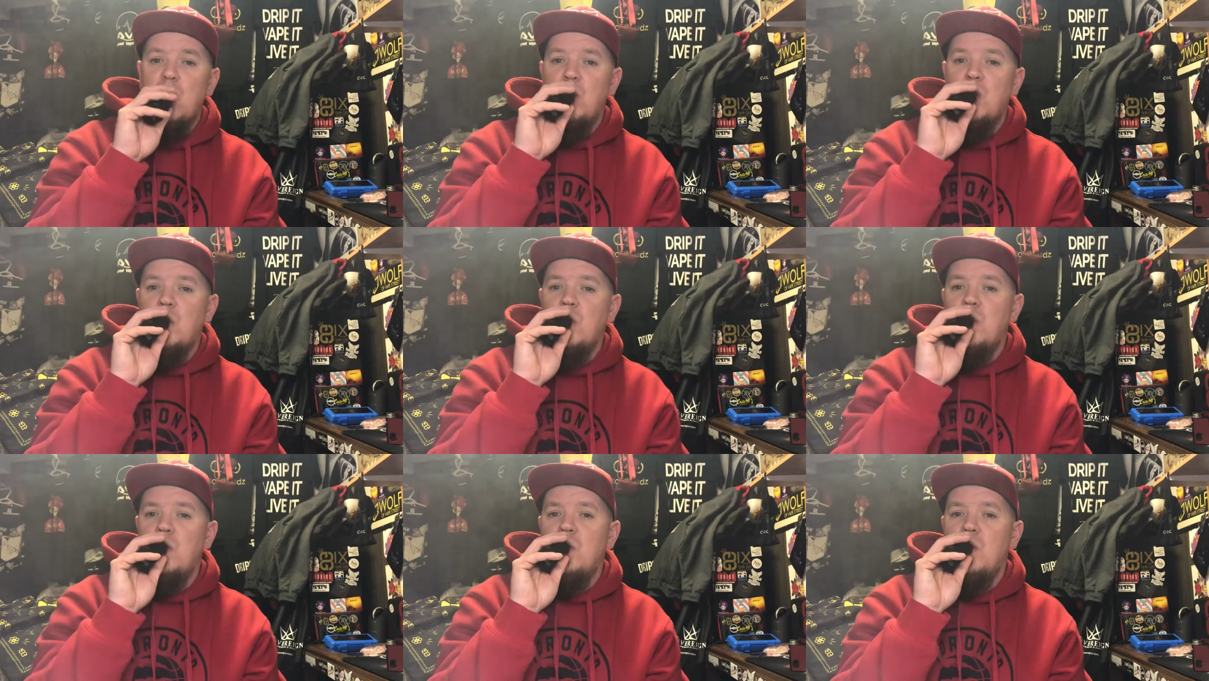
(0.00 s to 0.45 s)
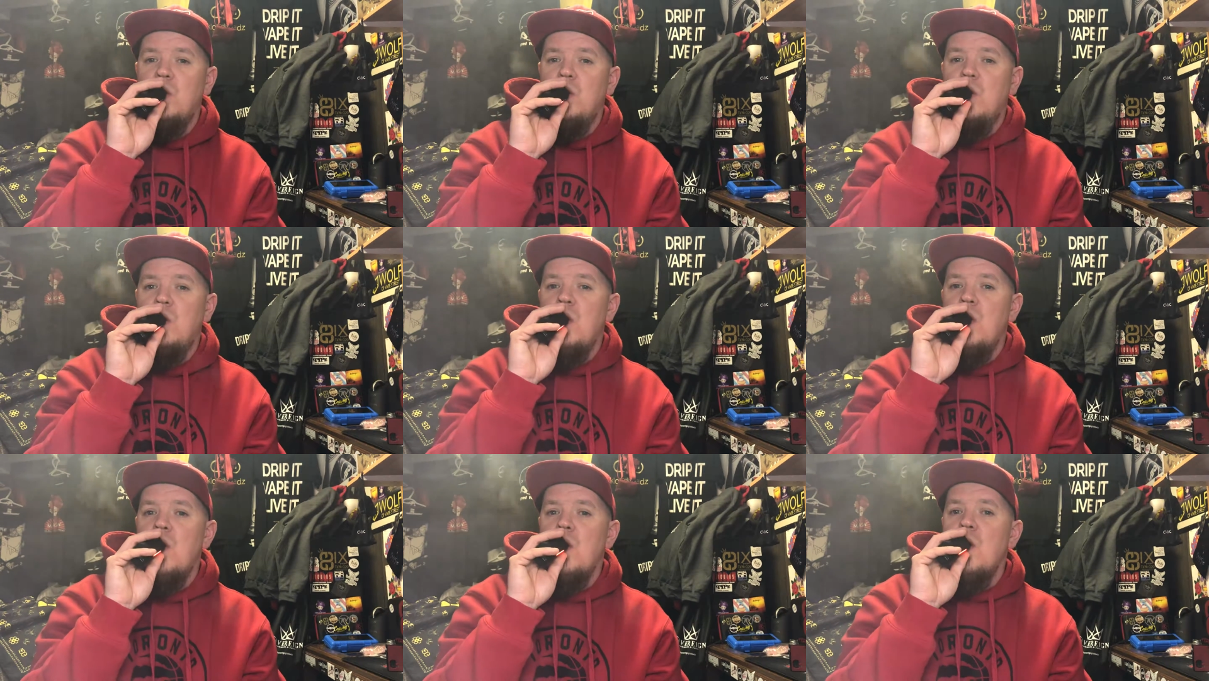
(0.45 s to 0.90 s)

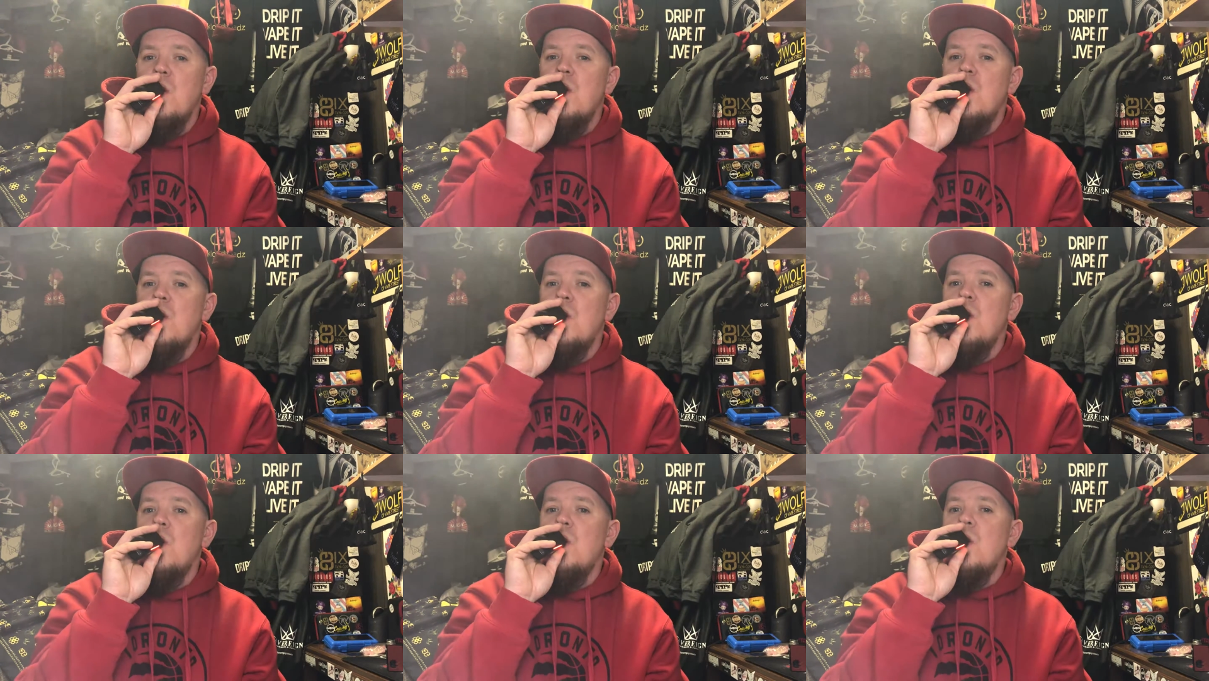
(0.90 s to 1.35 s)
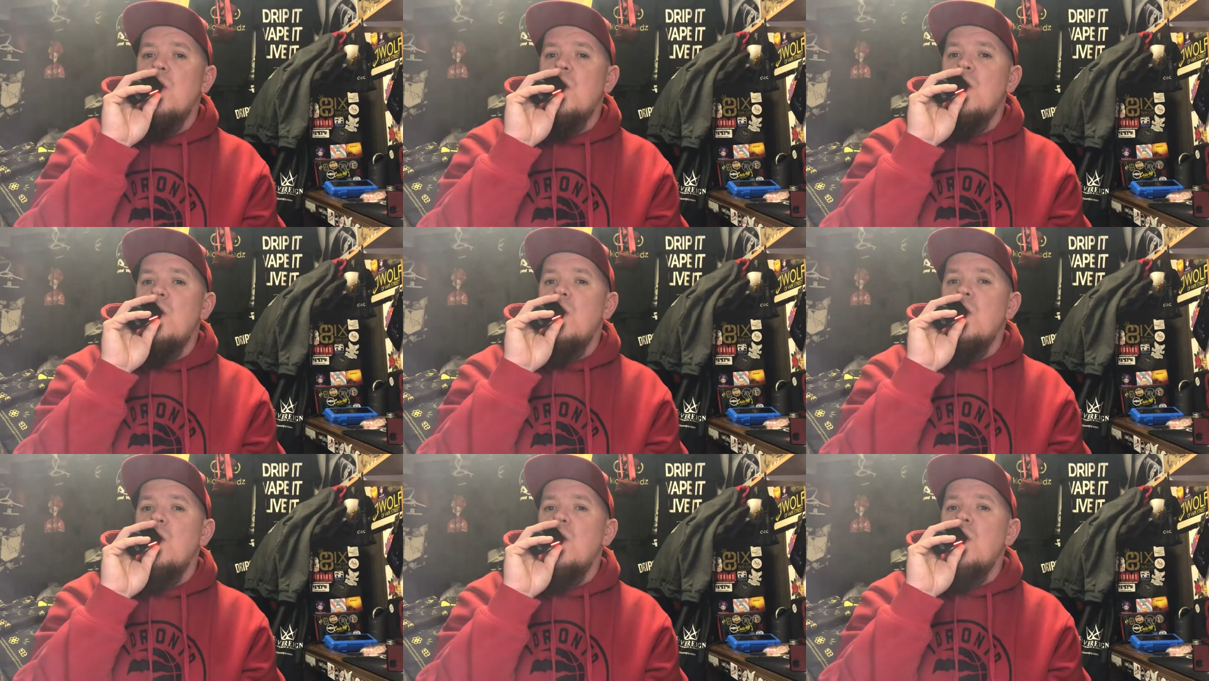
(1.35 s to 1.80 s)

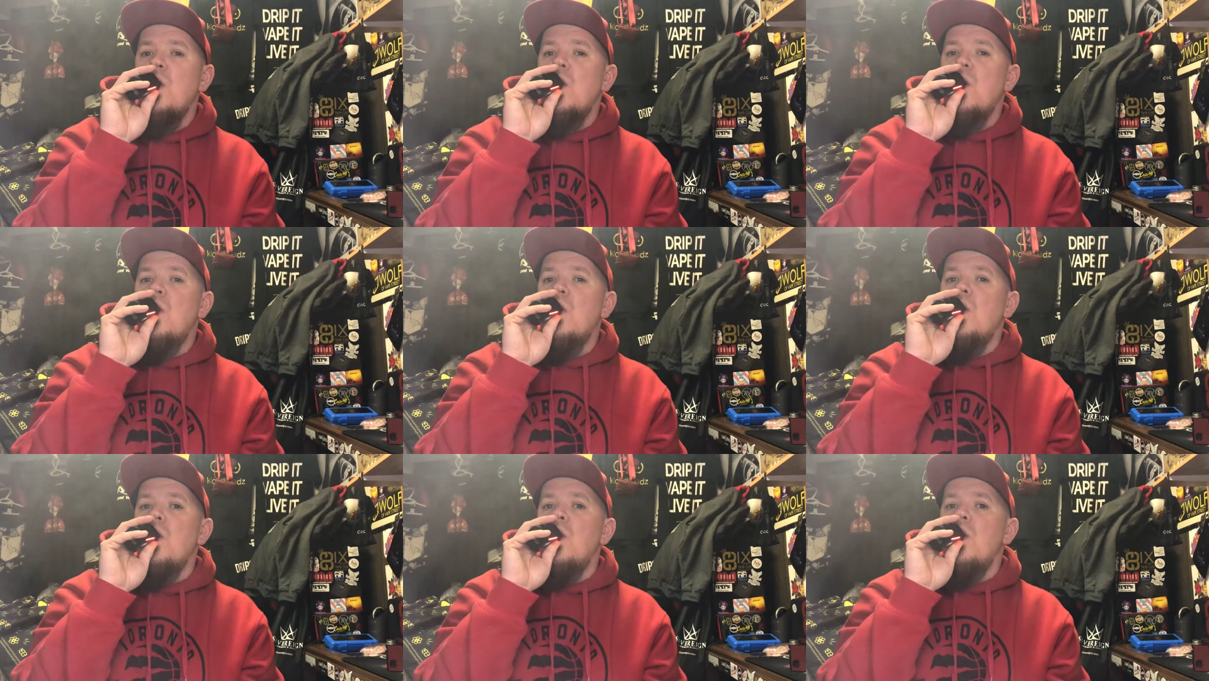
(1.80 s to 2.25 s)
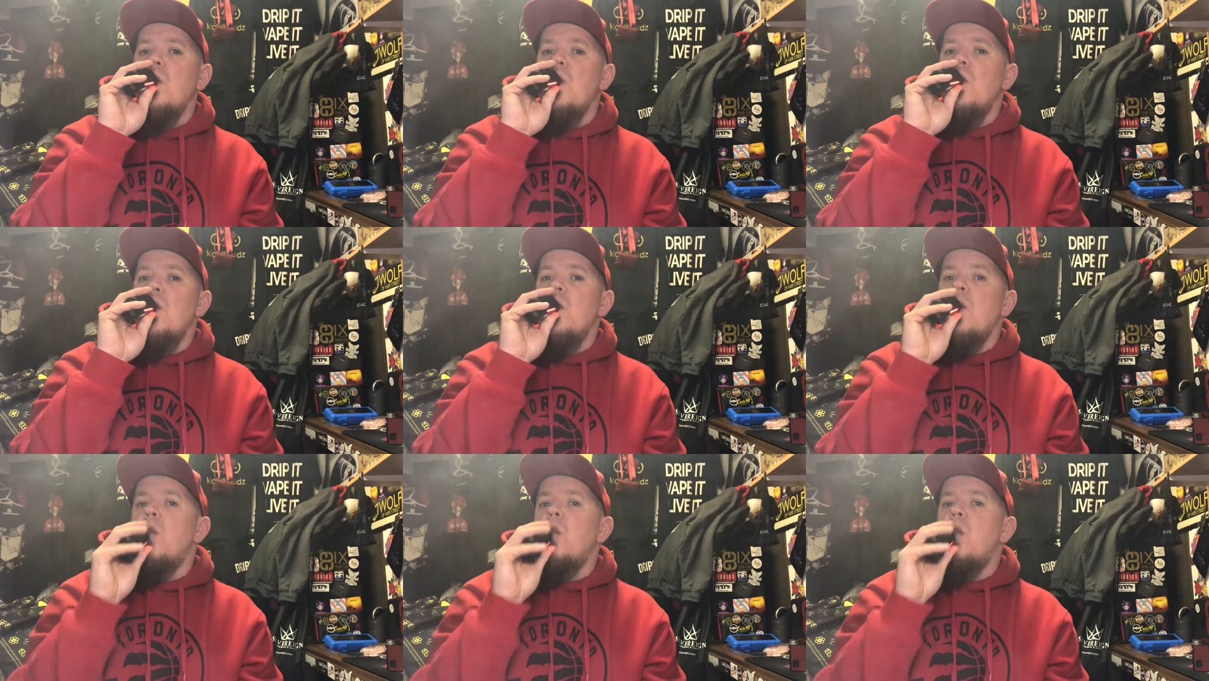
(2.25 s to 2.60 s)
(silence)